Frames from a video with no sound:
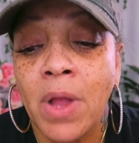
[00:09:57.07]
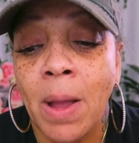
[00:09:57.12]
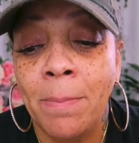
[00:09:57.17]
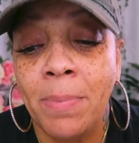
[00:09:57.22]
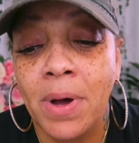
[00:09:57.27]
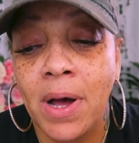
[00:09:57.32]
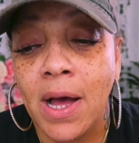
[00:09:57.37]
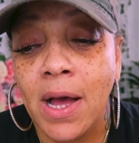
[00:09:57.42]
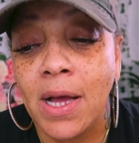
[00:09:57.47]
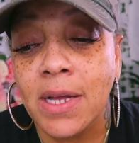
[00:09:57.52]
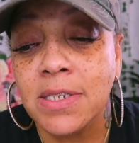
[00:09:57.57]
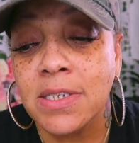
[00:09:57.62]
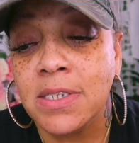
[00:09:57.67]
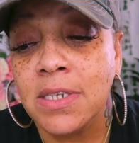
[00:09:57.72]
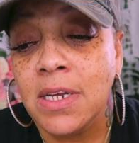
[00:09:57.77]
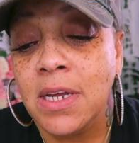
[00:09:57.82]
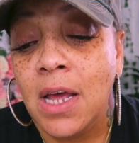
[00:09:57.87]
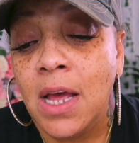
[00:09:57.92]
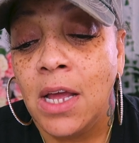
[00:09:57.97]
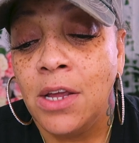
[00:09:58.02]
But,
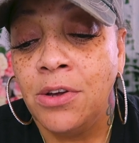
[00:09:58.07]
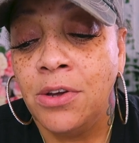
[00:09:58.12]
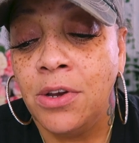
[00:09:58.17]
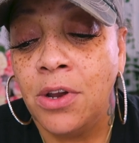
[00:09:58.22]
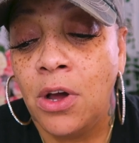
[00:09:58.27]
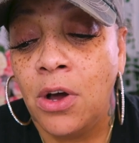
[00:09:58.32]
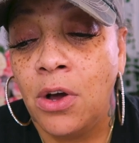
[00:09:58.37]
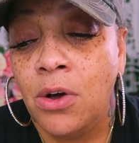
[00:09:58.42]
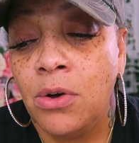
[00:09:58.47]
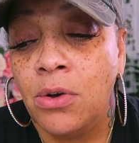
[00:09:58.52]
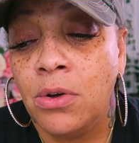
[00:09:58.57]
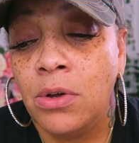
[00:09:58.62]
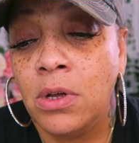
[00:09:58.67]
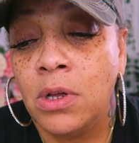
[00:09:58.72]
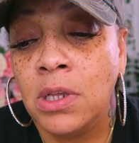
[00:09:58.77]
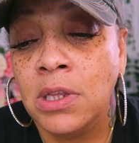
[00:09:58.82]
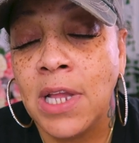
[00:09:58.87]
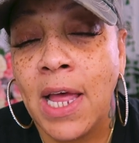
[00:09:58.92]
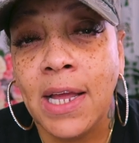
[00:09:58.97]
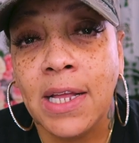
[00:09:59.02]
you know,
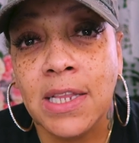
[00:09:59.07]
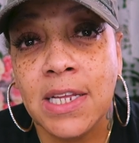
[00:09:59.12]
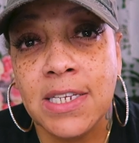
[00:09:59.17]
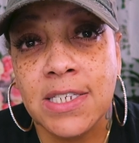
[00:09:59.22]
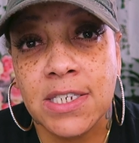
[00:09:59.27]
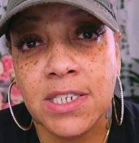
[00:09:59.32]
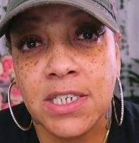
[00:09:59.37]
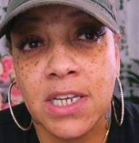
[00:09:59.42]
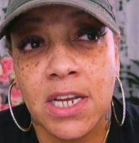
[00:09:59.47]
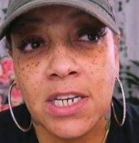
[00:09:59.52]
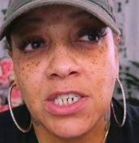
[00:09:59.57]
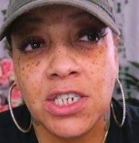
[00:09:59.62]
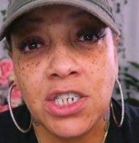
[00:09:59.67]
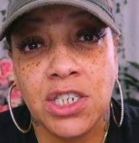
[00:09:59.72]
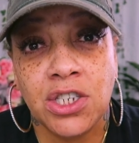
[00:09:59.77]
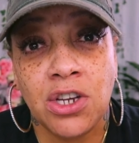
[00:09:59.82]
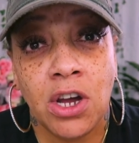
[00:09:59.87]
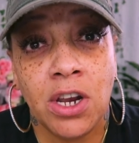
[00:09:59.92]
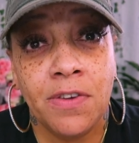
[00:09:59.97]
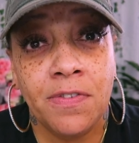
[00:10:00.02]
like Lisa said, she
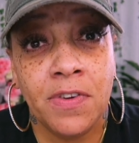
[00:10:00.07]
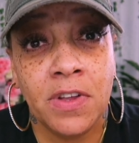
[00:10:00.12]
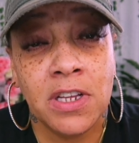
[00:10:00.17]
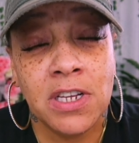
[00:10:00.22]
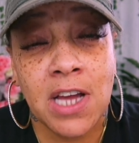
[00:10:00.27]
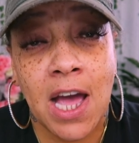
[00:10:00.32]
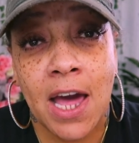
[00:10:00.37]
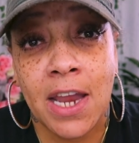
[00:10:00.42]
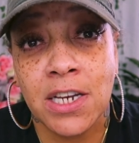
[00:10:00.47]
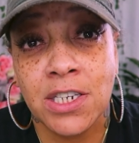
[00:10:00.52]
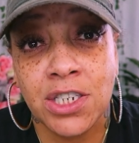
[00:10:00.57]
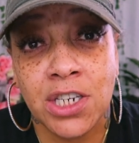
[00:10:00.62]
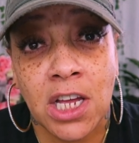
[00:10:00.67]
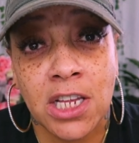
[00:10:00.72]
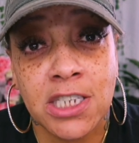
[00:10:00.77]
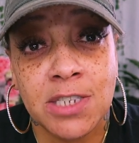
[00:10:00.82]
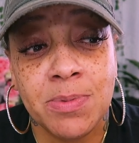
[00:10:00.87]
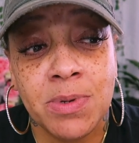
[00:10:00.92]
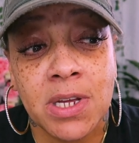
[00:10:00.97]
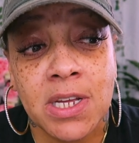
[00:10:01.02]
started feeling kind of
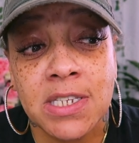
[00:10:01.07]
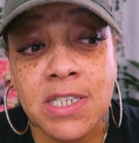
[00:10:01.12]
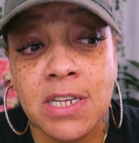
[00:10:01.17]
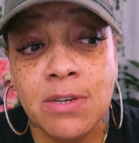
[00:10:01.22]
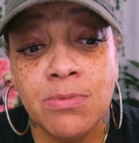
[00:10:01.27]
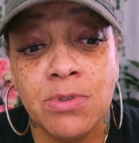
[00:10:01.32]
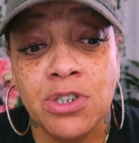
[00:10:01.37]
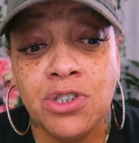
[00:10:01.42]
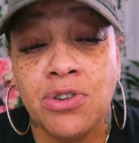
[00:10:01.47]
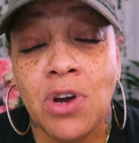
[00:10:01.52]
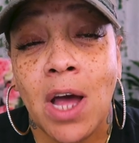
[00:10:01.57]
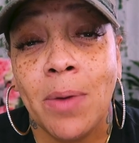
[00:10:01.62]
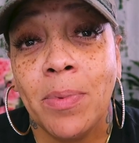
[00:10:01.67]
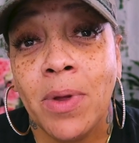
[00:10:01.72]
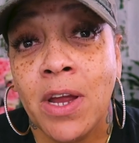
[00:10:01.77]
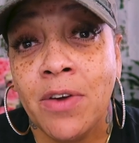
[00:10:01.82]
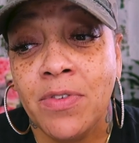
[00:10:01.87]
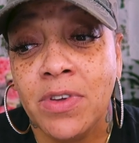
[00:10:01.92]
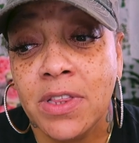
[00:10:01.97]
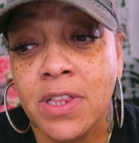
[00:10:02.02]
jealous because he would drop
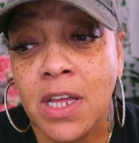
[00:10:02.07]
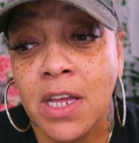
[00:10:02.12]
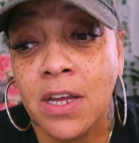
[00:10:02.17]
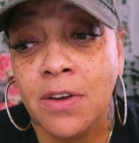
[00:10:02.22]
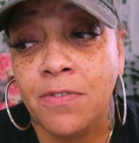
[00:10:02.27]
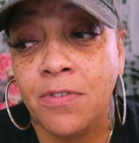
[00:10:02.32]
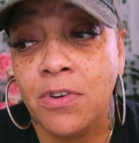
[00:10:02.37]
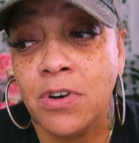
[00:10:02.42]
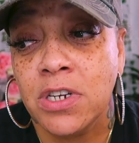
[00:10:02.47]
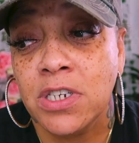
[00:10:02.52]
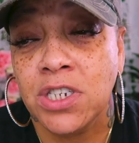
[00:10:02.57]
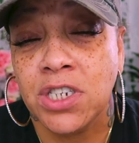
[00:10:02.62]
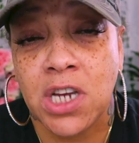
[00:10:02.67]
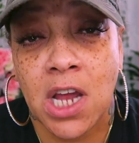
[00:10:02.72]
everything for his